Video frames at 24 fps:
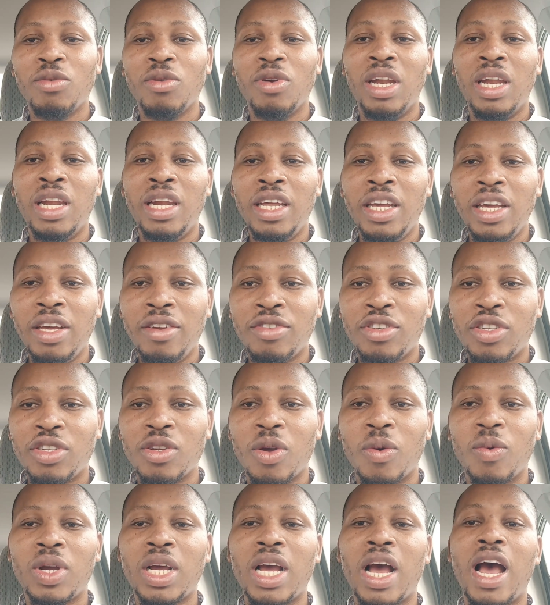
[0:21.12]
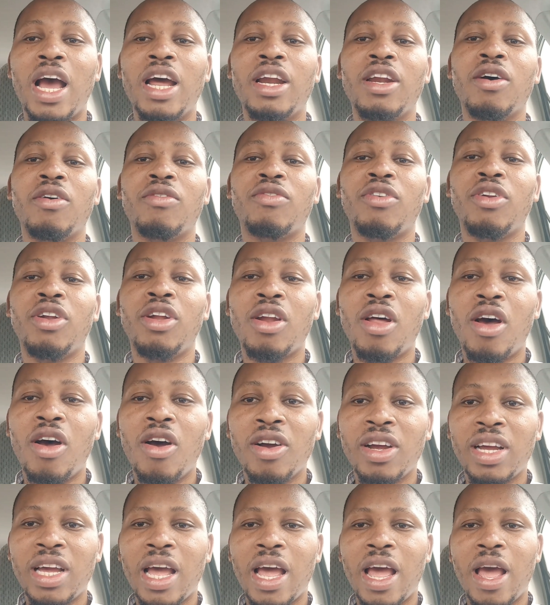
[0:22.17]
to leave some kind of
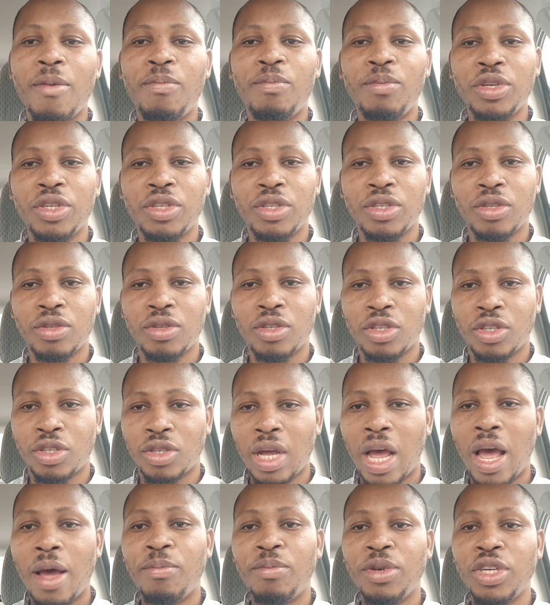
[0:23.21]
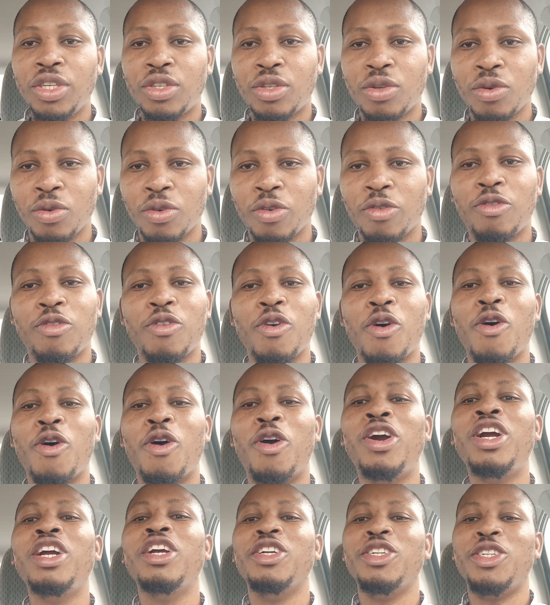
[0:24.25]
long epistle
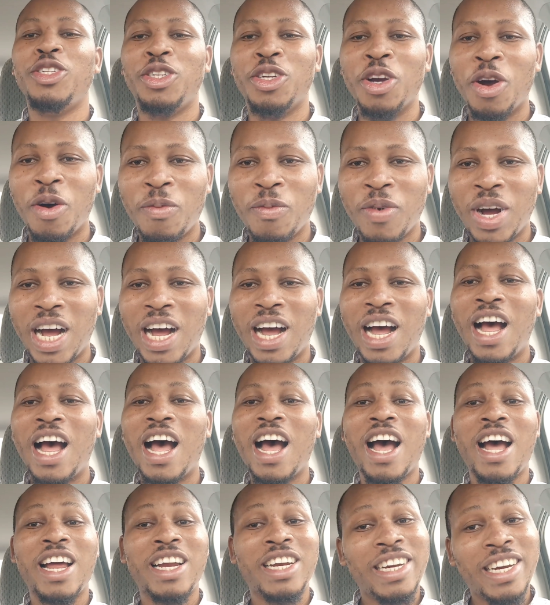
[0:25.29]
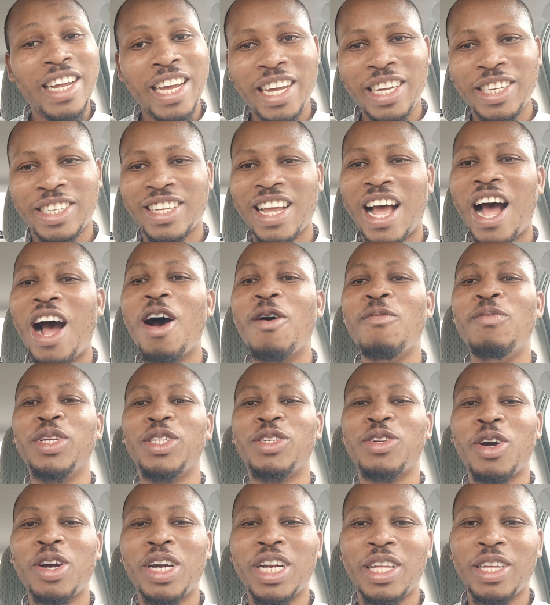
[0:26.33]
for Chioma, and this I'll be
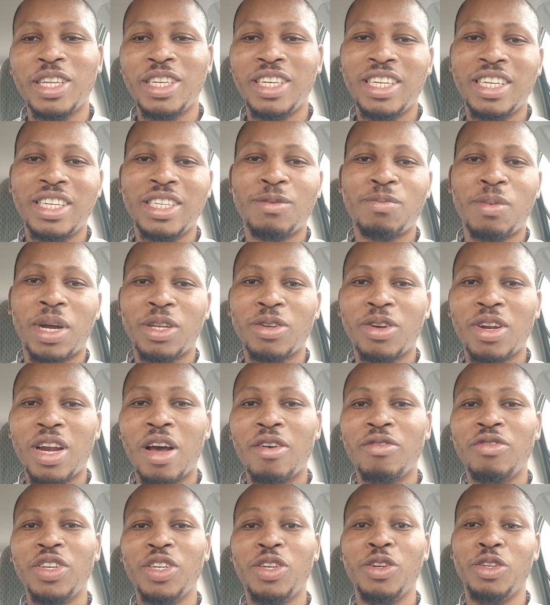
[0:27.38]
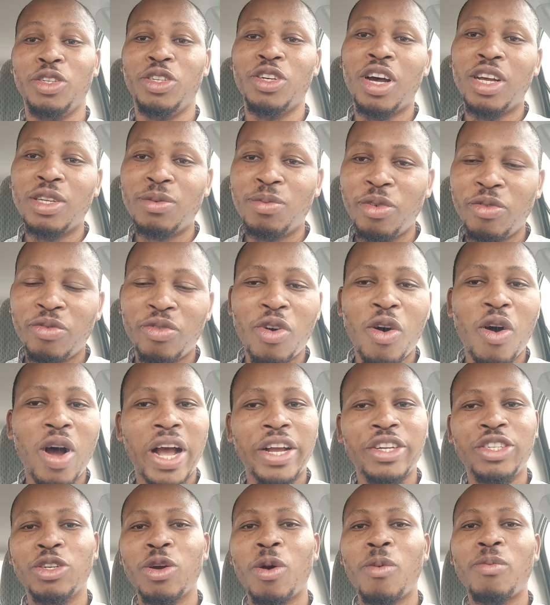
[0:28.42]
talking in this particular video. Just before
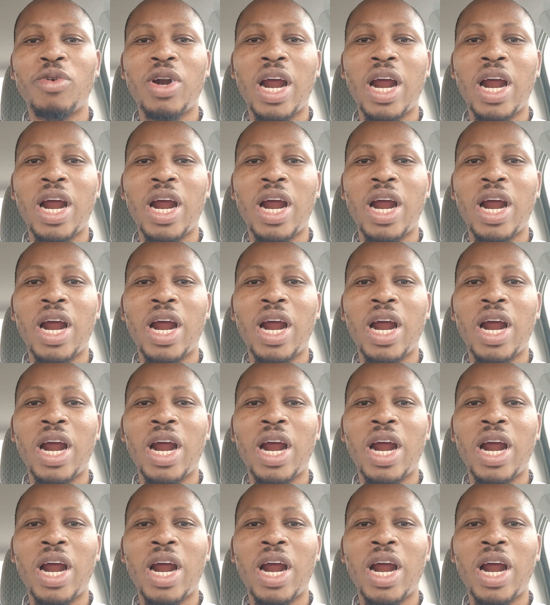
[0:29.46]
I jump